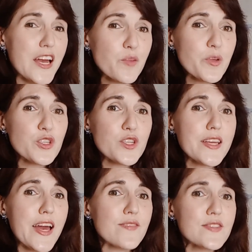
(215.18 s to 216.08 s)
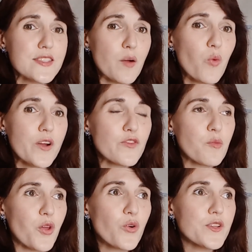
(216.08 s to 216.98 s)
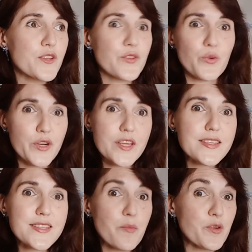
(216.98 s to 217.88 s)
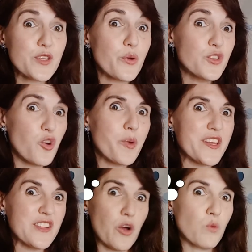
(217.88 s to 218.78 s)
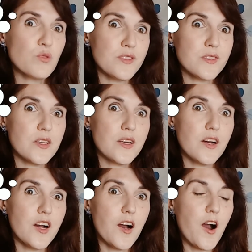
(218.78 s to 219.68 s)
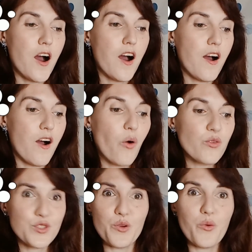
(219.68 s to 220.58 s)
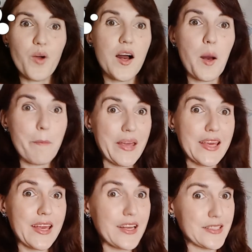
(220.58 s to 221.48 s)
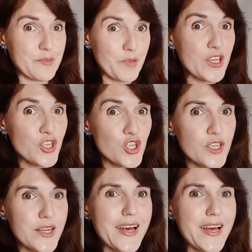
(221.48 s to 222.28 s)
we usually have someone from local authorities, a person who nobody knows, also making a speech